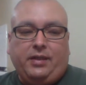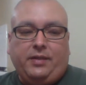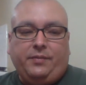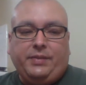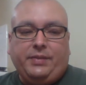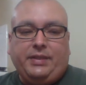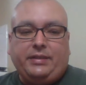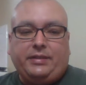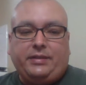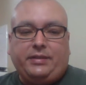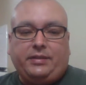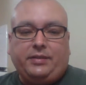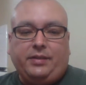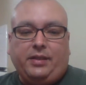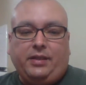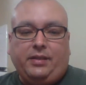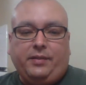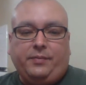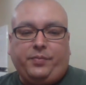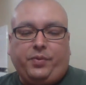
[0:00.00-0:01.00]
This
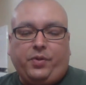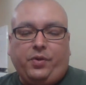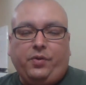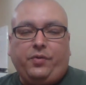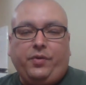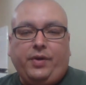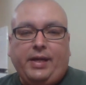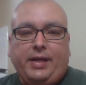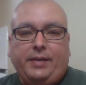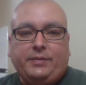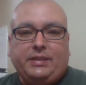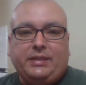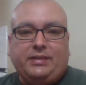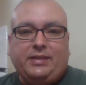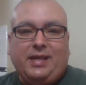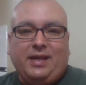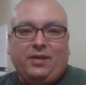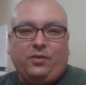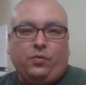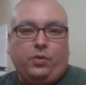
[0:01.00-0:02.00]
program did
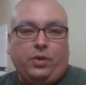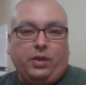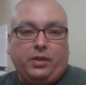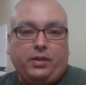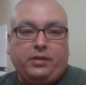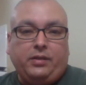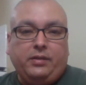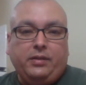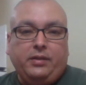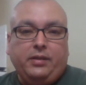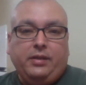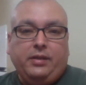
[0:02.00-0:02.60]
not work.